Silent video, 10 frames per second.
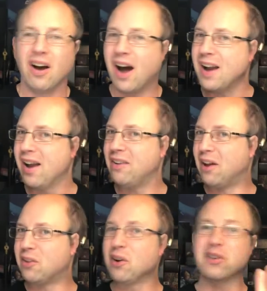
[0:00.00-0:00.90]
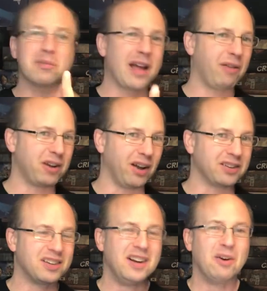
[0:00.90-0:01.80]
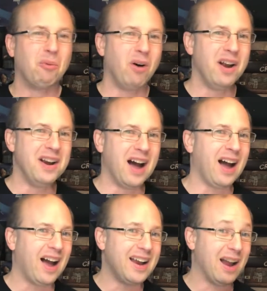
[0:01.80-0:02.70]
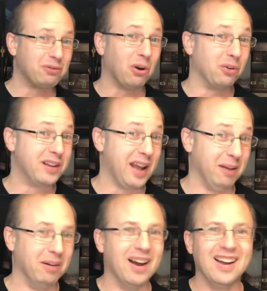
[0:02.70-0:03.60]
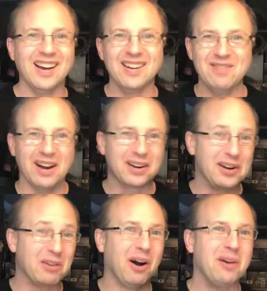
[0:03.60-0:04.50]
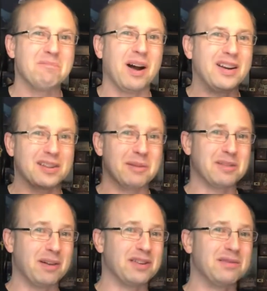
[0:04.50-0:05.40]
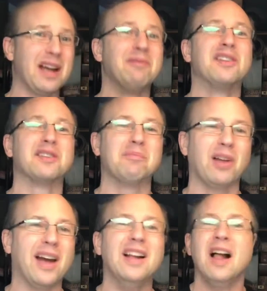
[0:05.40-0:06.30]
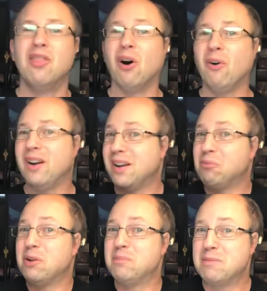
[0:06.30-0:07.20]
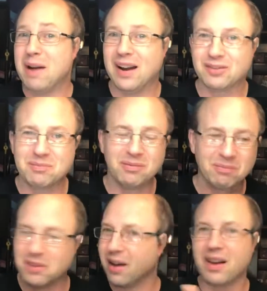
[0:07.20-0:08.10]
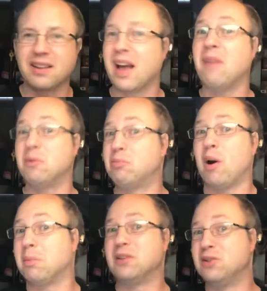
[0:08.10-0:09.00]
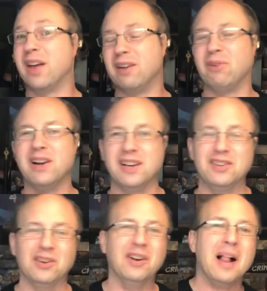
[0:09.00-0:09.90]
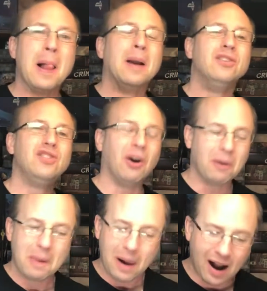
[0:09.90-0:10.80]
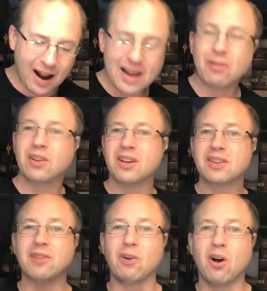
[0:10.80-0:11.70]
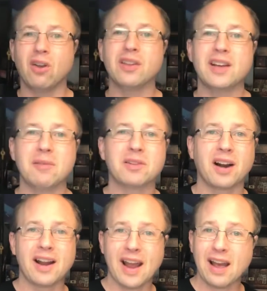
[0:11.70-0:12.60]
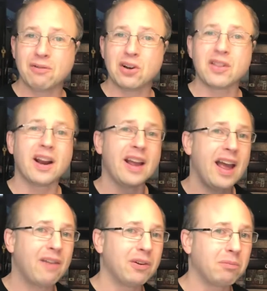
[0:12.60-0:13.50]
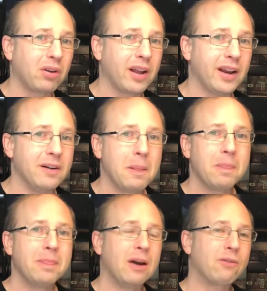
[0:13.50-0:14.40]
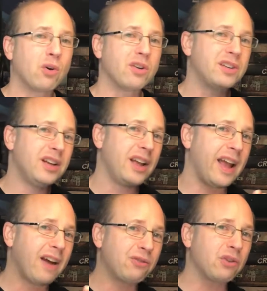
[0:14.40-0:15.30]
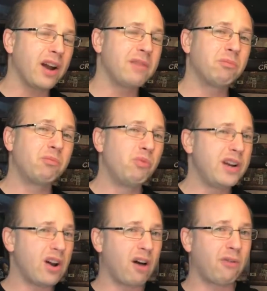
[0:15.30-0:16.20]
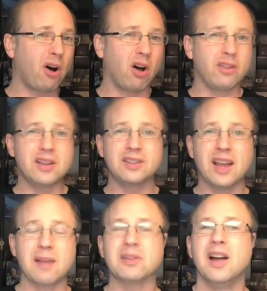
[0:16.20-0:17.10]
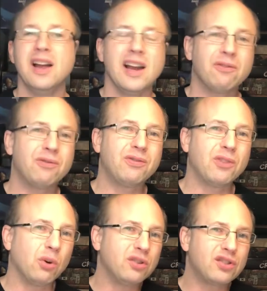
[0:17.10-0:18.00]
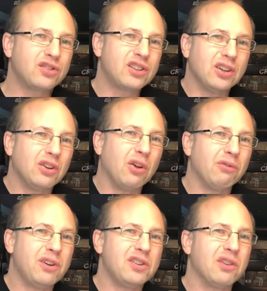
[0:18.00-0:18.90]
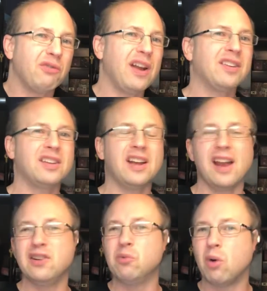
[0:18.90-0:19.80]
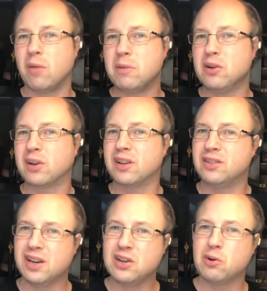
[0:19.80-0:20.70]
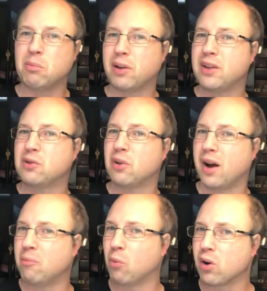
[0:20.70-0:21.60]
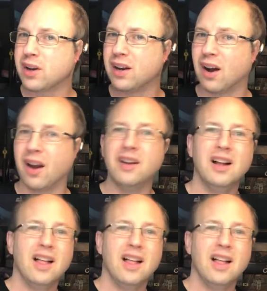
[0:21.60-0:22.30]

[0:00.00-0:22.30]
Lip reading: Now there are some caveats. One, I have to own the game. I'm not going to go out and buy some expensive game just to play. Though it would be past, I would probably do that if I needed to. So I have a list of all the games that I have here that I haven't played. Now, of course, after I read off all these games, if those still don't fit your fancy and you want me to continue a playthrough I'm working on